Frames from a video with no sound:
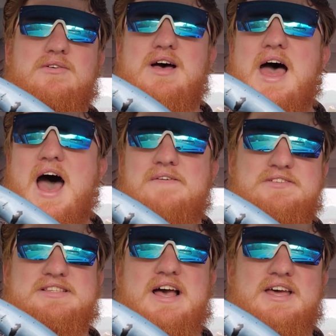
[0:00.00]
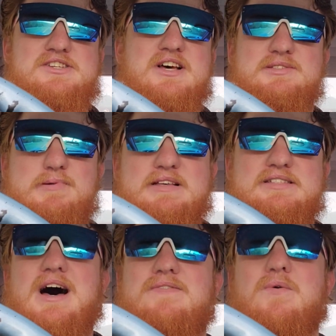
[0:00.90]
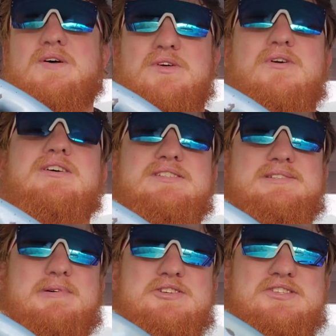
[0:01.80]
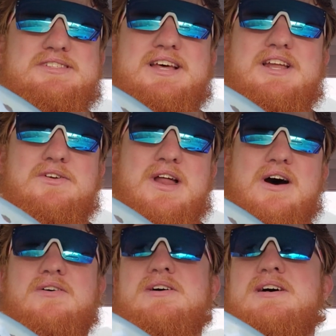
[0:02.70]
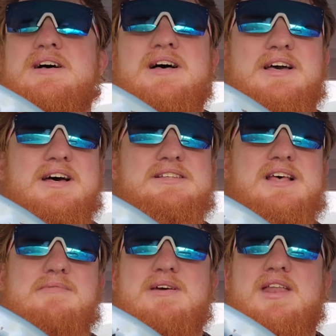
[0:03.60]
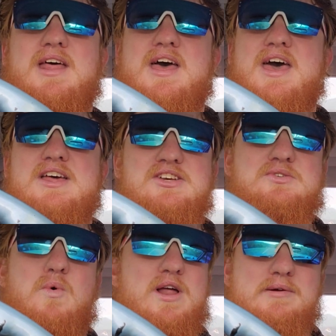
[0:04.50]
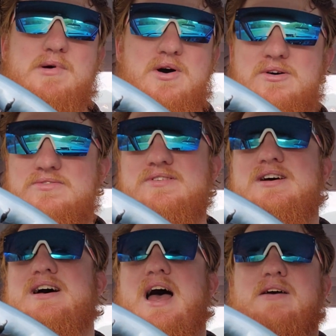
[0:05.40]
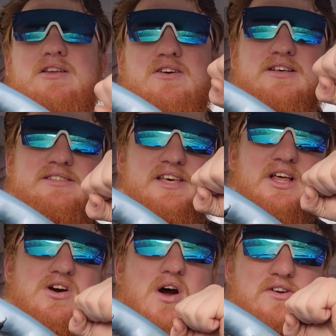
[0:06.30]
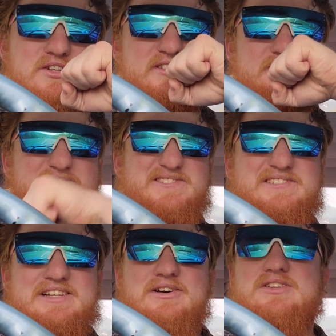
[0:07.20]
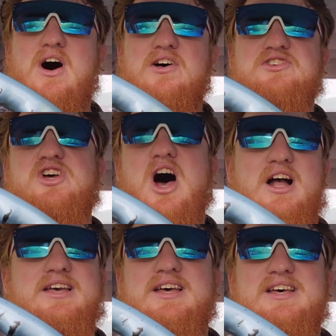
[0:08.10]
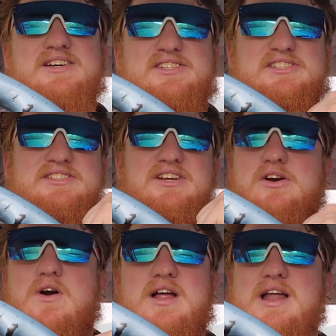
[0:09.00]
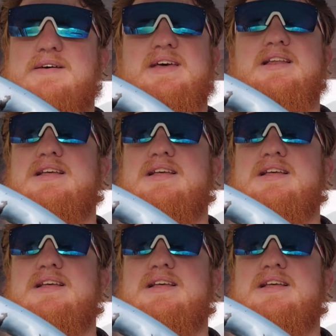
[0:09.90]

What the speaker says: half a second just based off of what rear suspension's going to do now. Because, I mean, it just wouldn't move. I mean, you can see the car it was all shocked. It was just front thing.